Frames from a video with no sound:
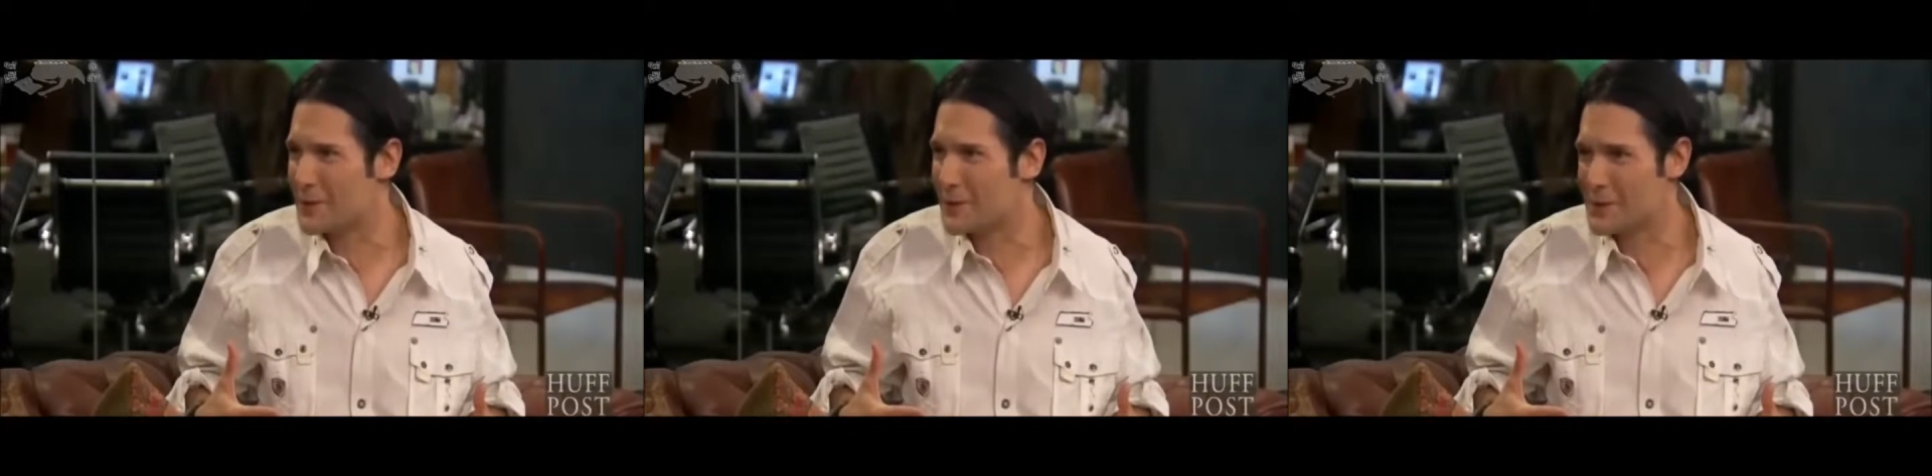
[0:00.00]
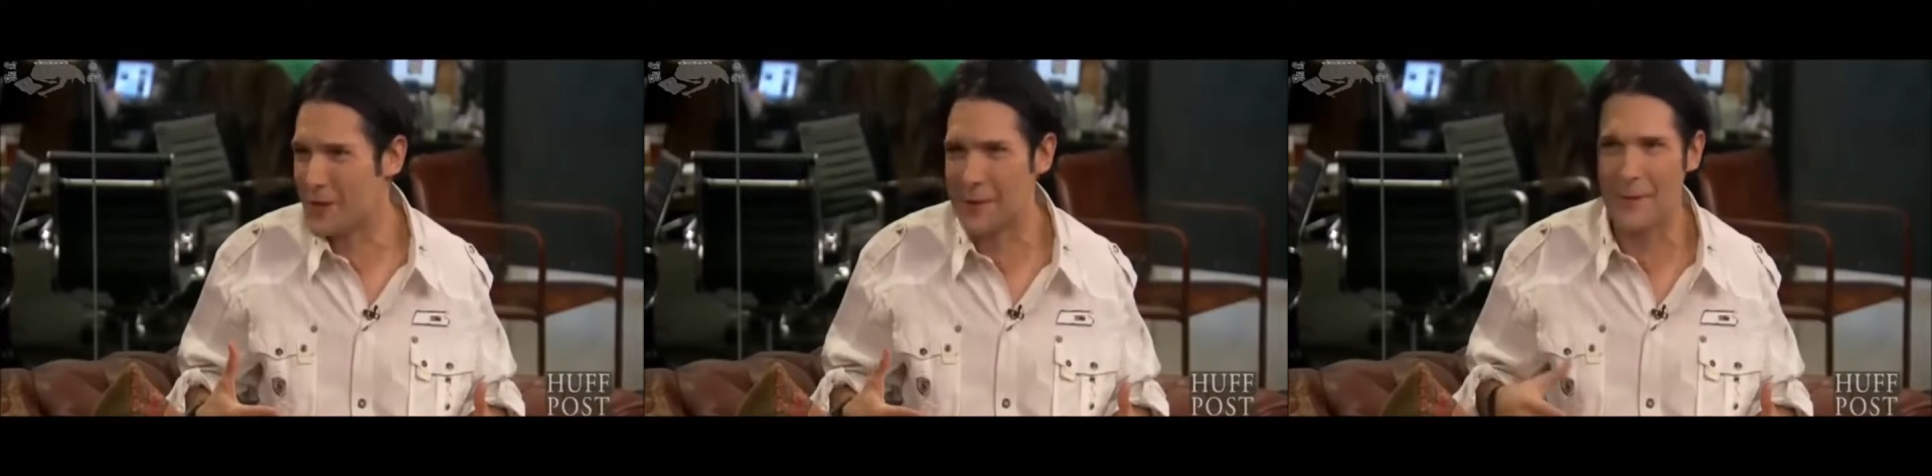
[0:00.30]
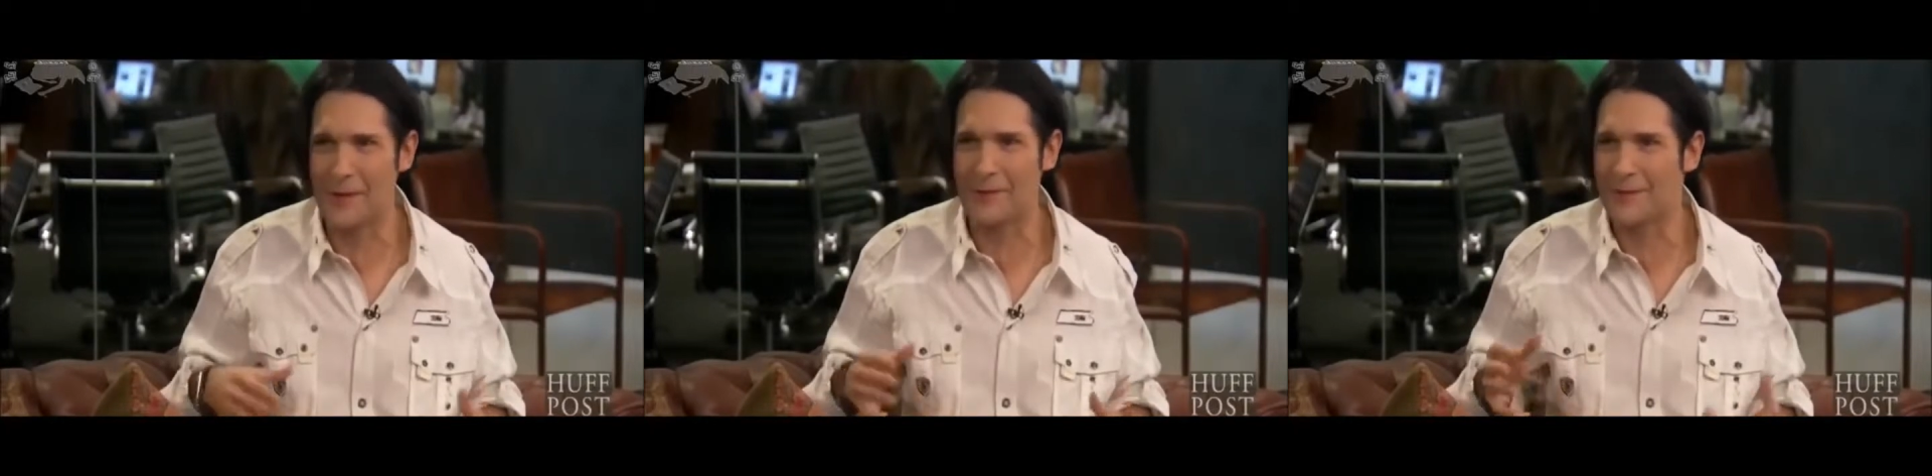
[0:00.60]
You couldn't talk
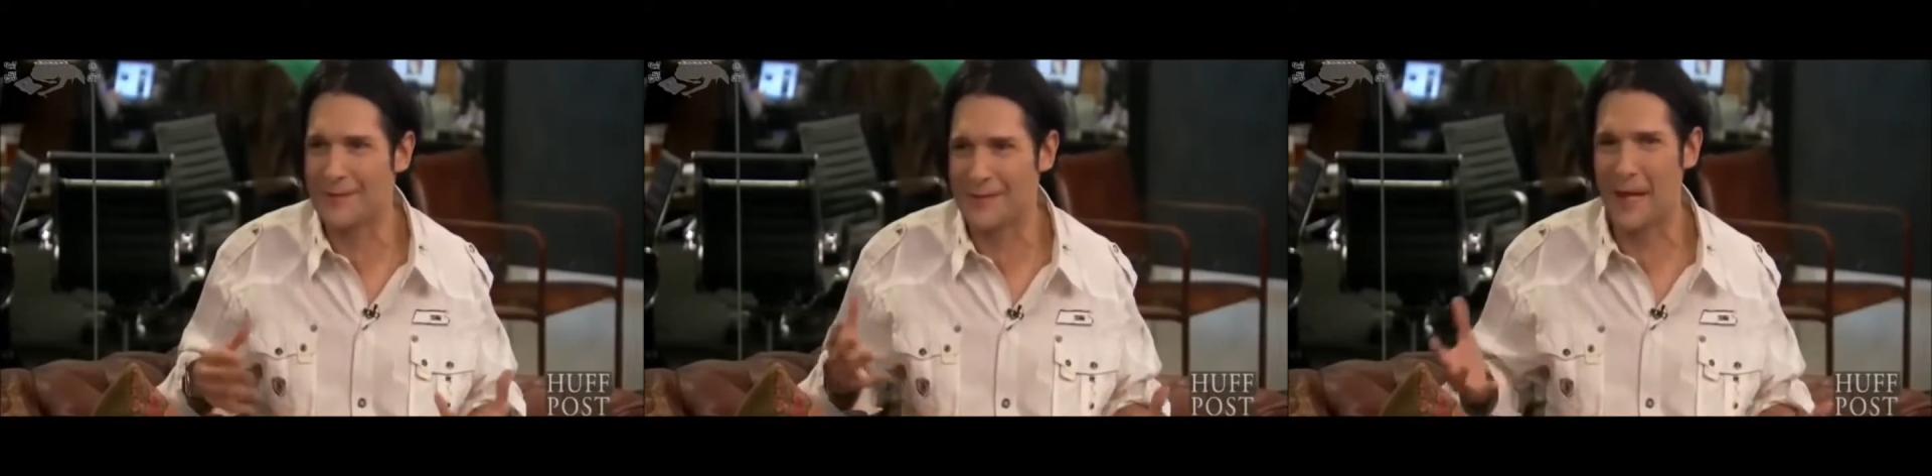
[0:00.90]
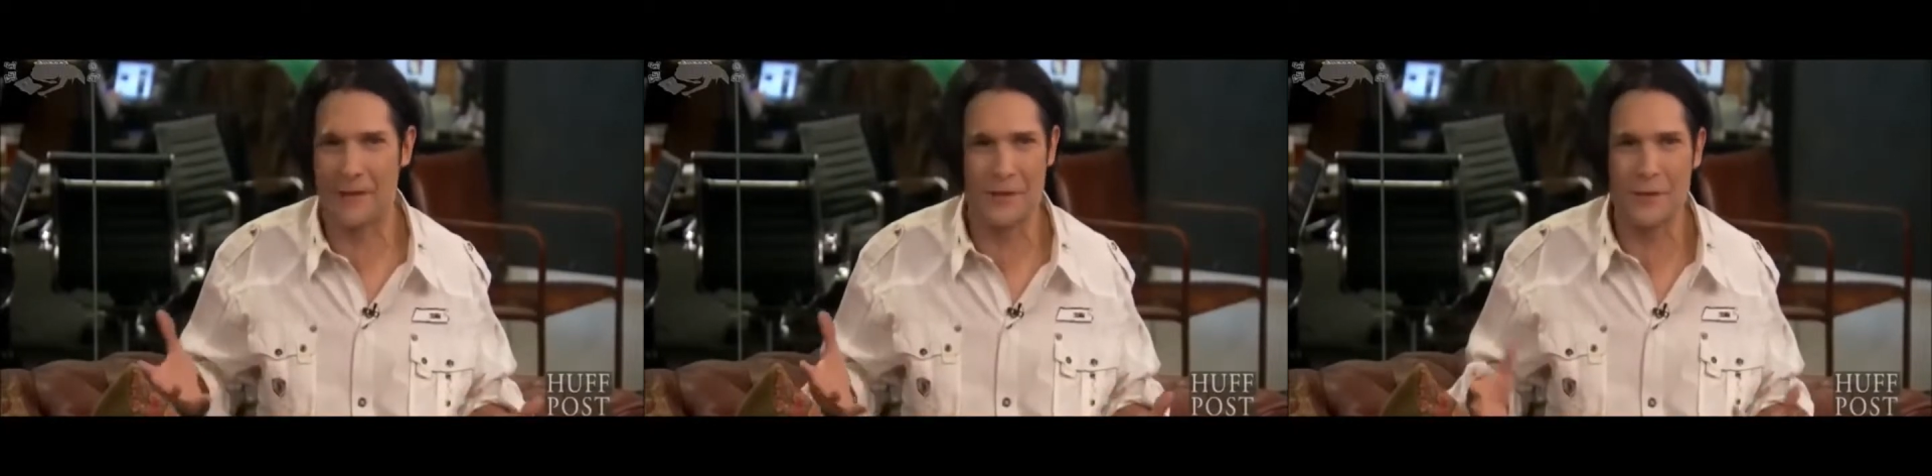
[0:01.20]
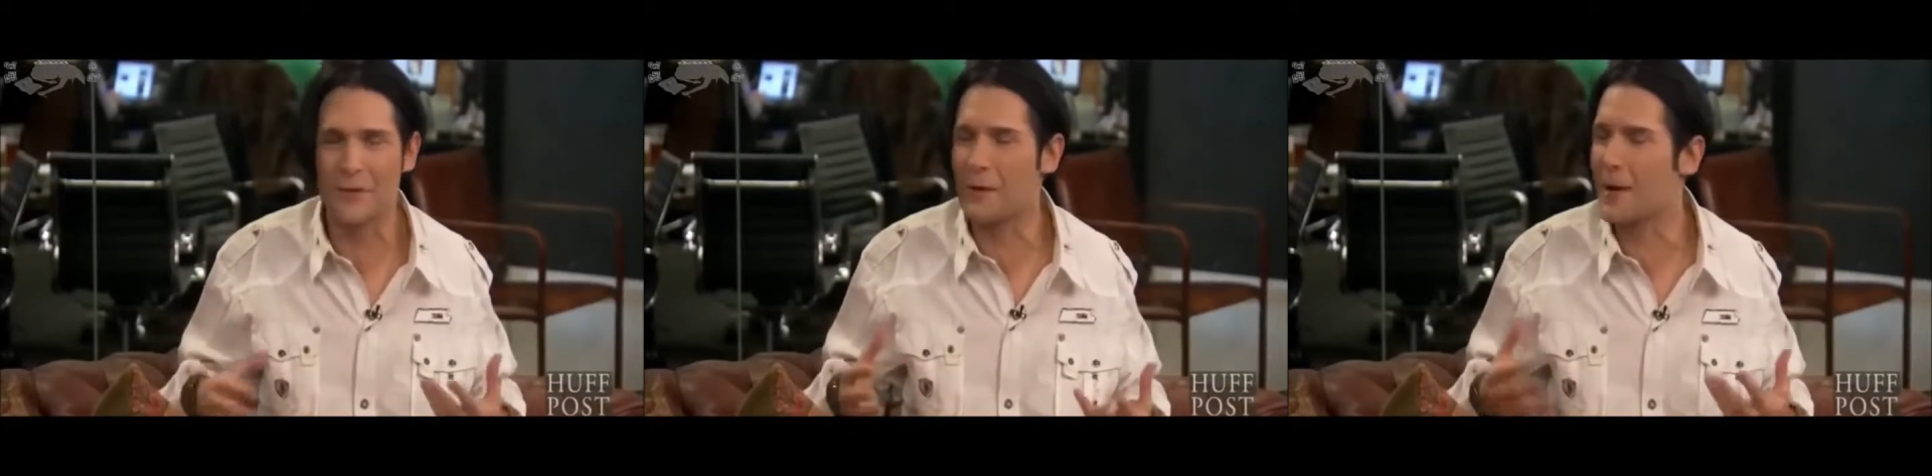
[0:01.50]
about sex. You
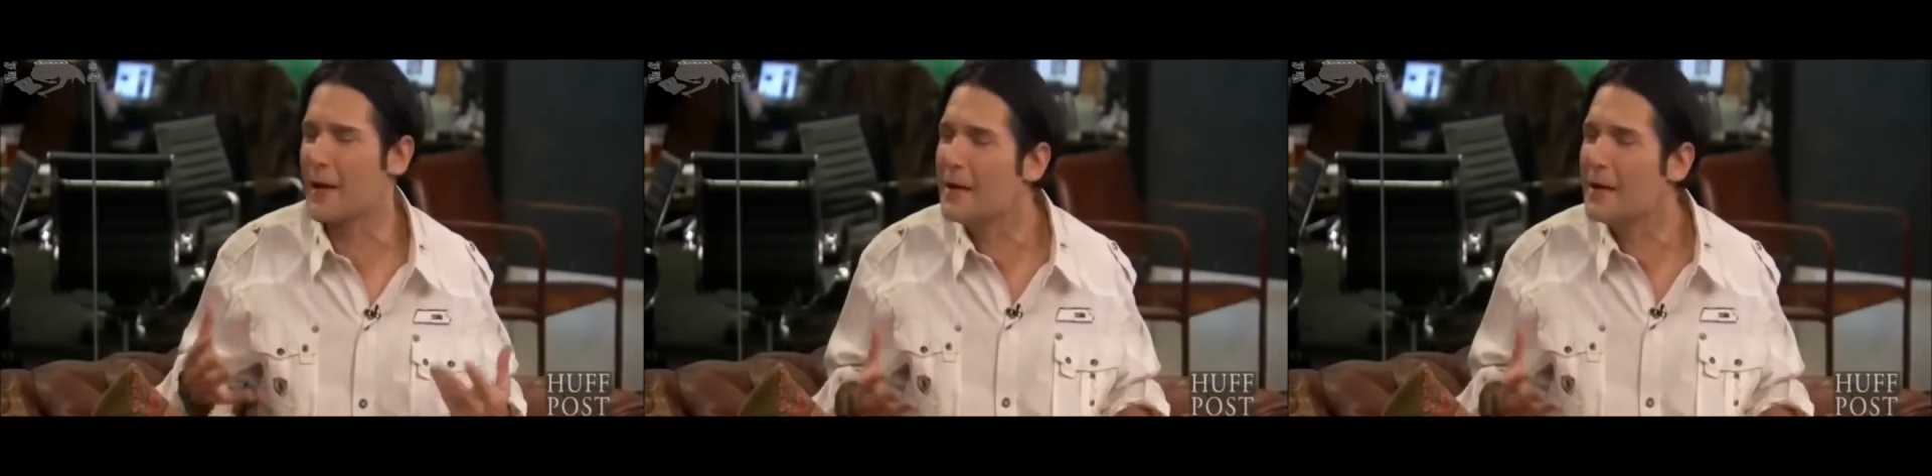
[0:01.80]
couldn't talk about